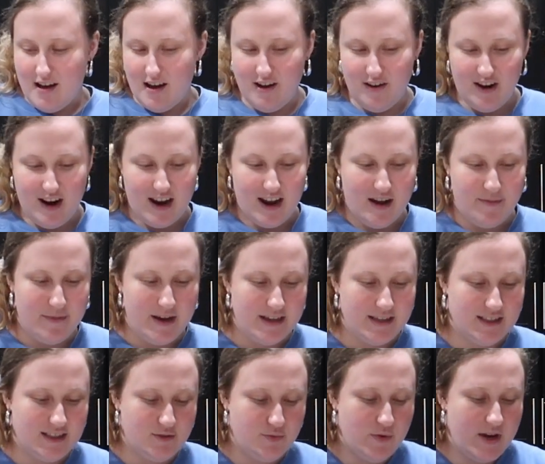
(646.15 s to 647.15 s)
All right, got my
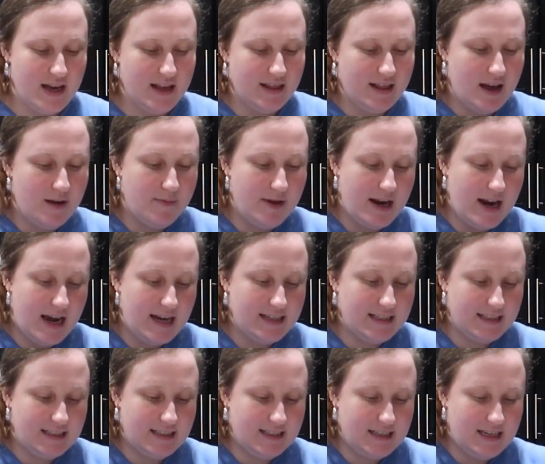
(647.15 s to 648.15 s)
sweet lemon
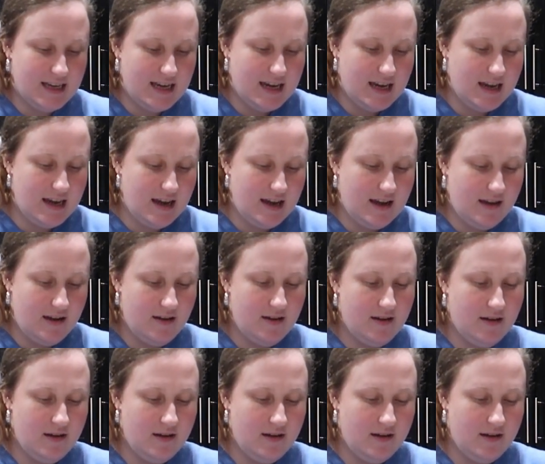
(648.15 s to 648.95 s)
iced tea.